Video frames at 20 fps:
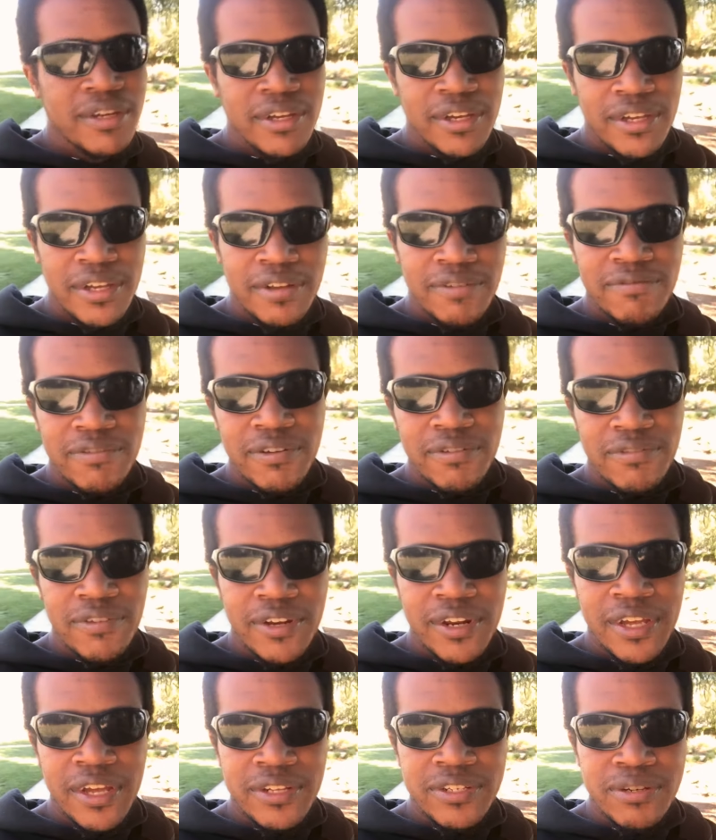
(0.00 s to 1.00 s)
you know, feel free
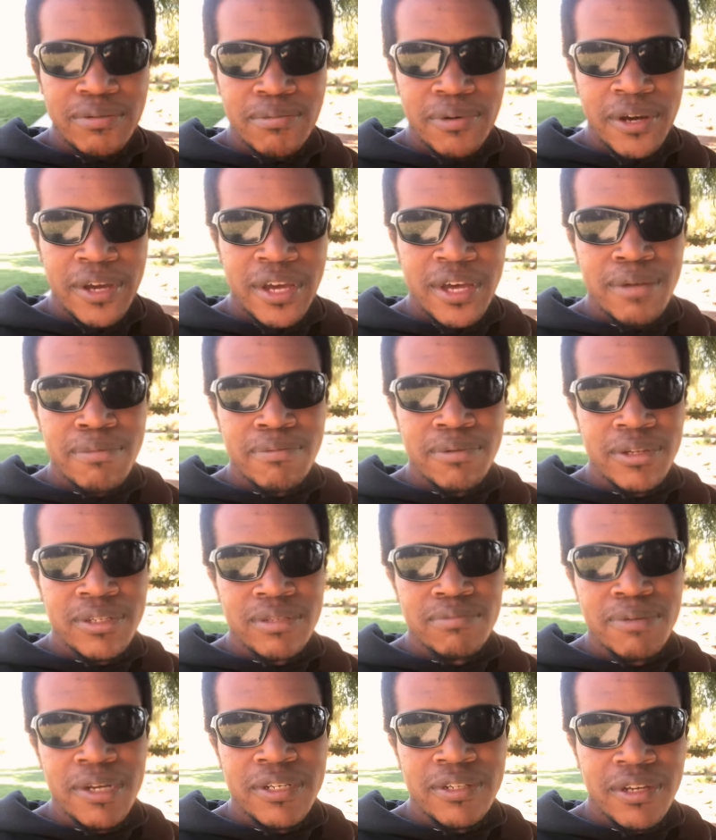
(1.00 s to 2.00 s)
to hit your boy up,
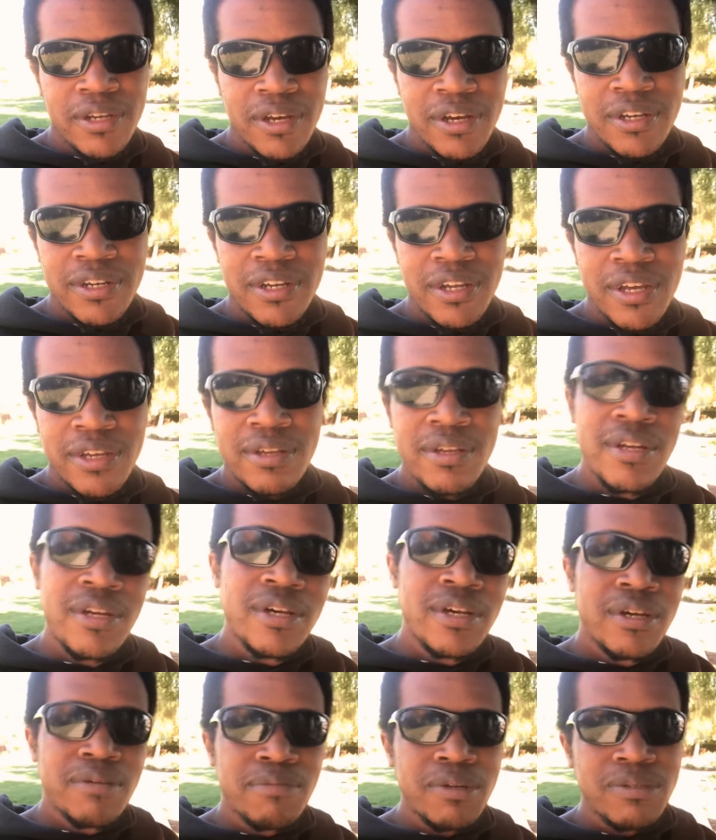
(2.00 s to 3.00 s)
especially on the
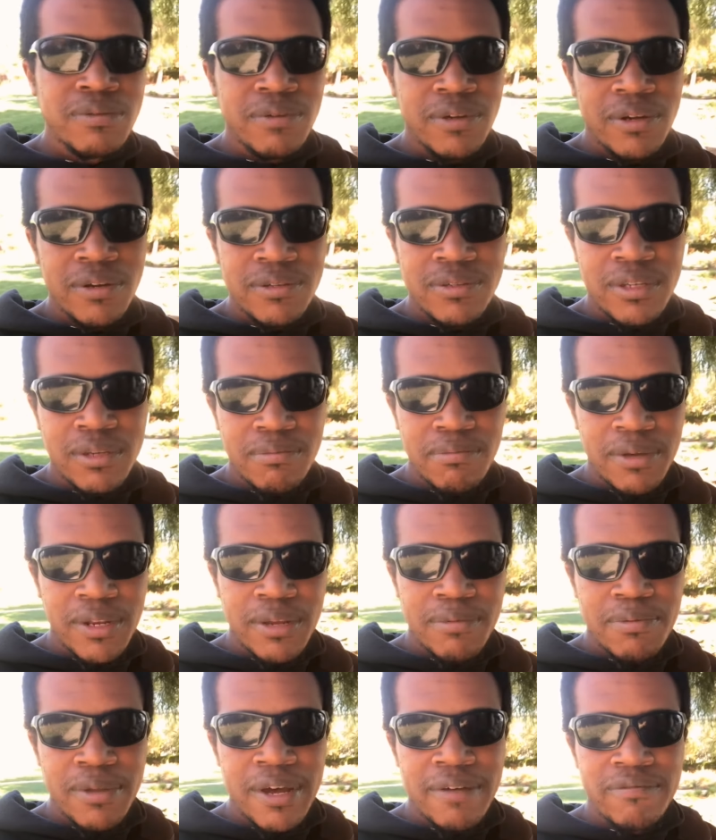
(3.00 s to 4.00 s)
Blissful Heroes
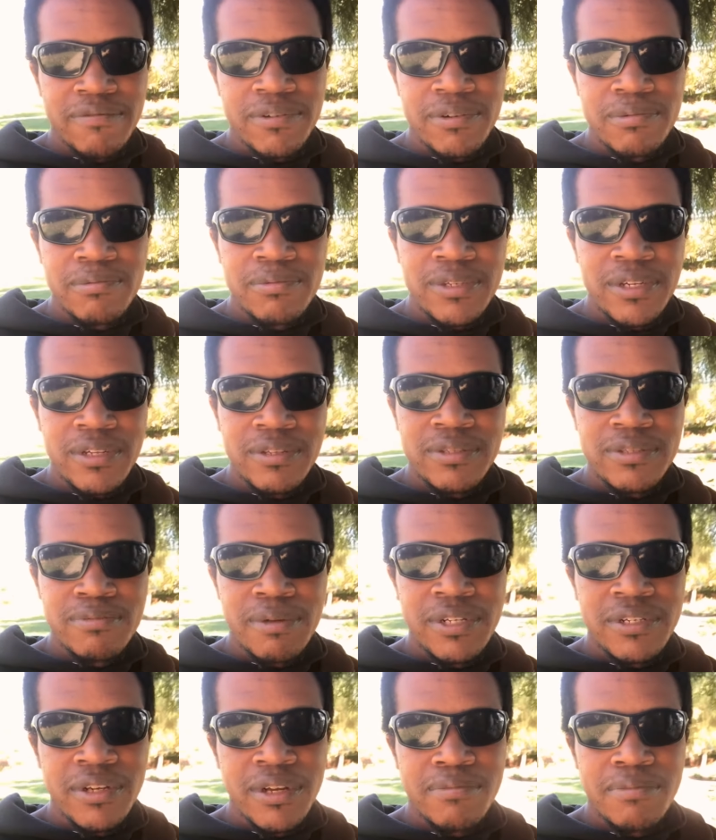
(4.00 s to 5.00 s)
community platforms and
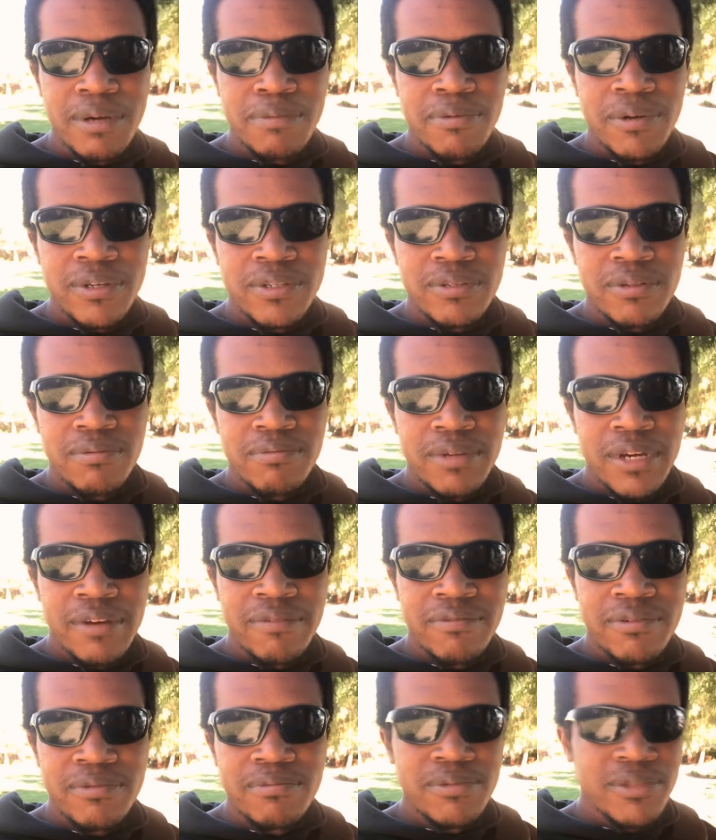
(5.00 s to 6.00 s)
especially on my personal
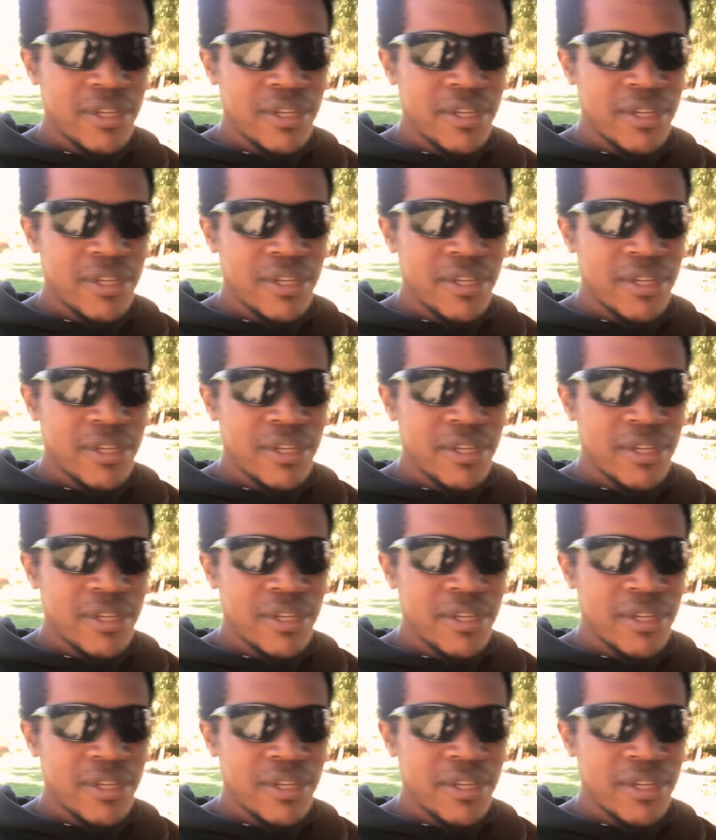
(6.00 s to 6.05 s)
platforms.